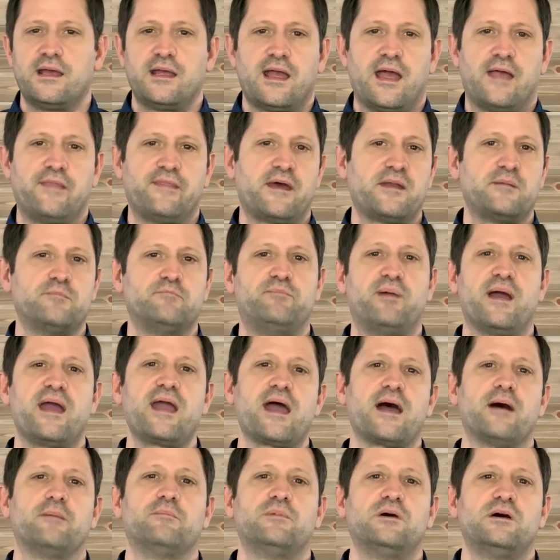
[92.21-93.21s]
and then
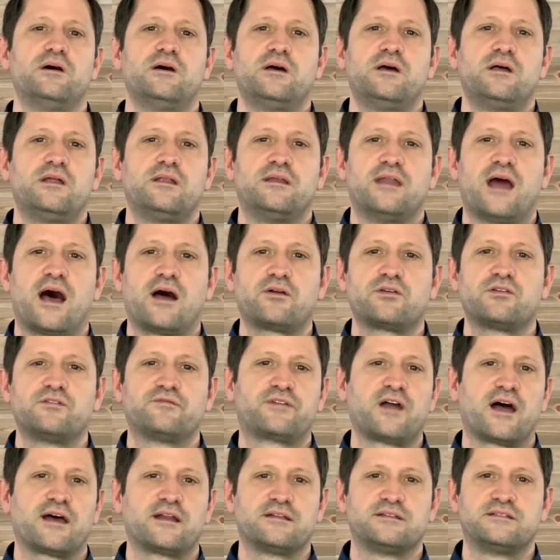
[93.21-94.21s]
bam, now you've
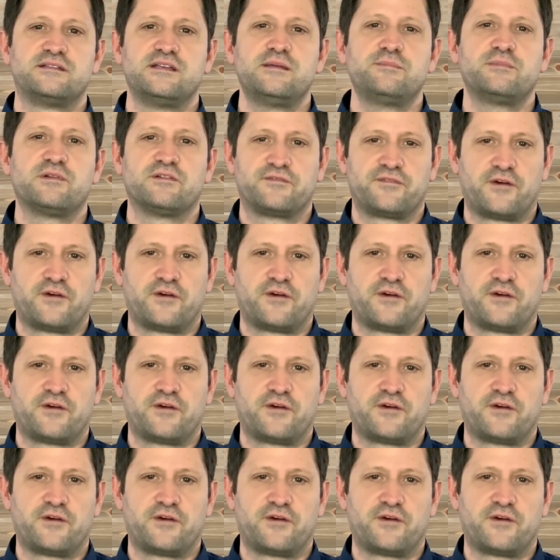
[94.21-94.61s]
got a demon